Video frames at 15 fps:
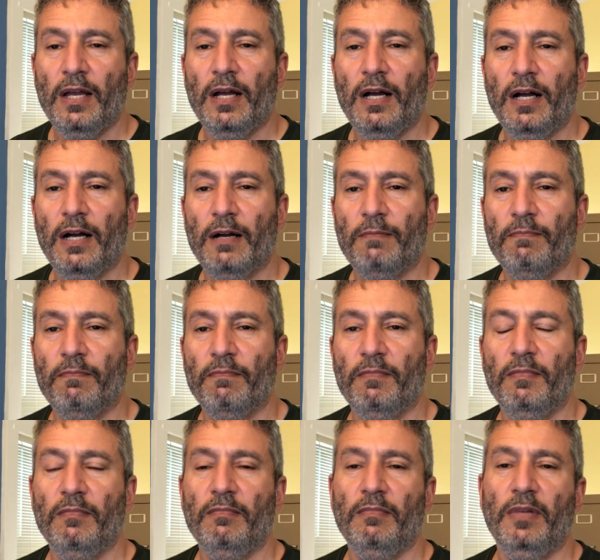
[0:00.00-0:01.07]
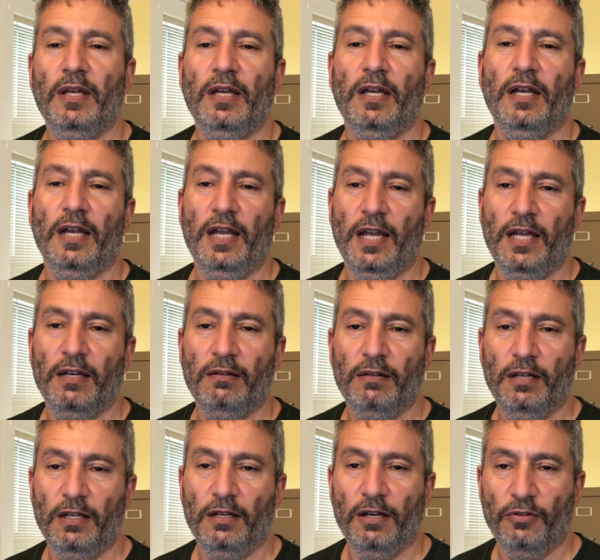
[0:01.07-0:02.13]
and
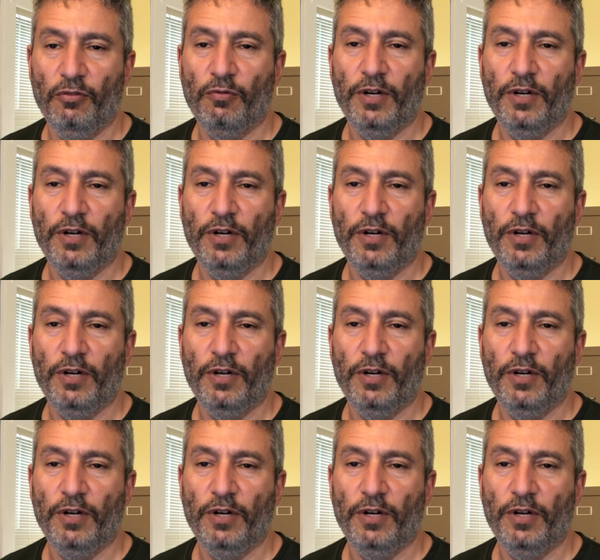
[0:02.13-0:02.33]
in other